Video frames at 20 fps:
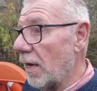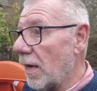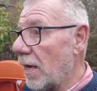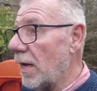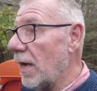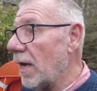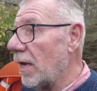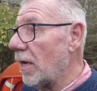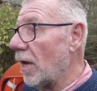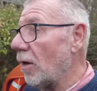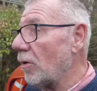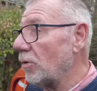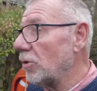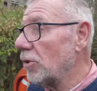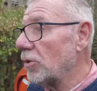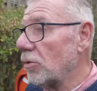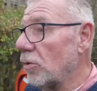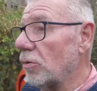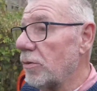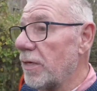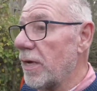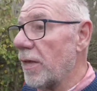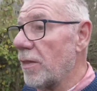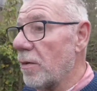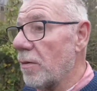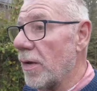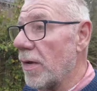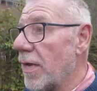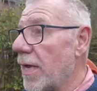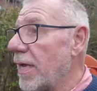let alone the
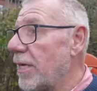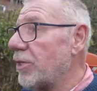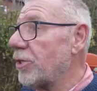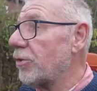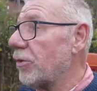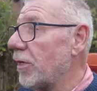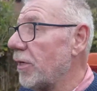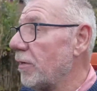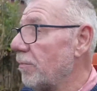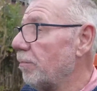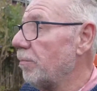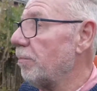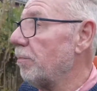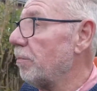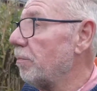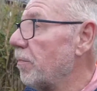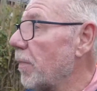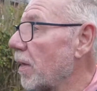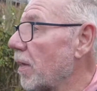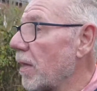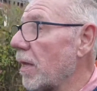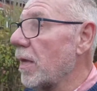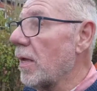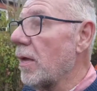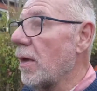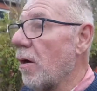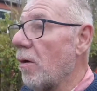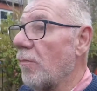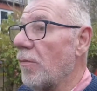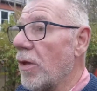other history
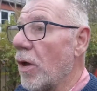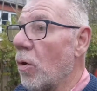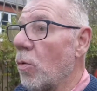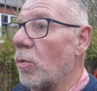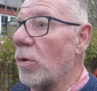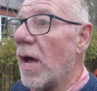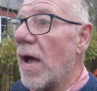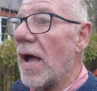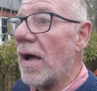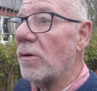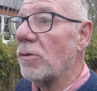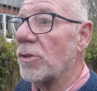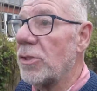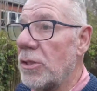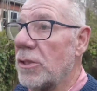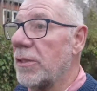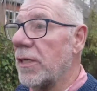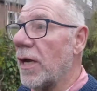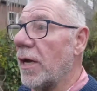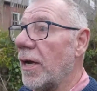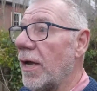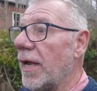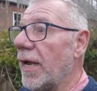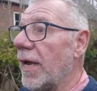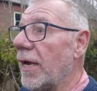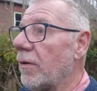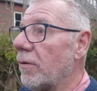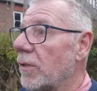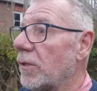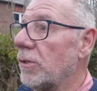of the old houses that are
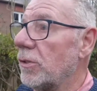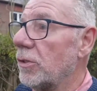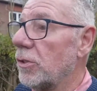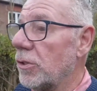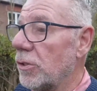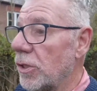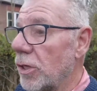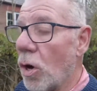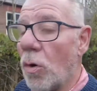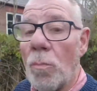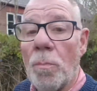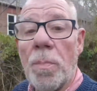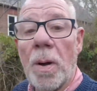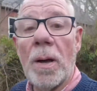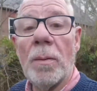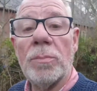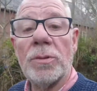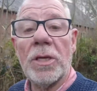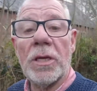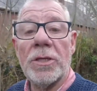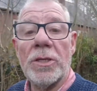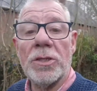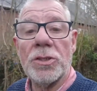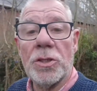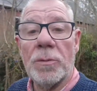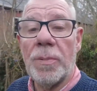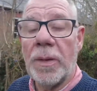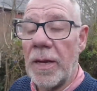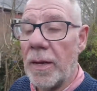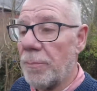here and the old pubs that used
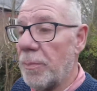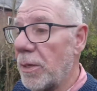to be here.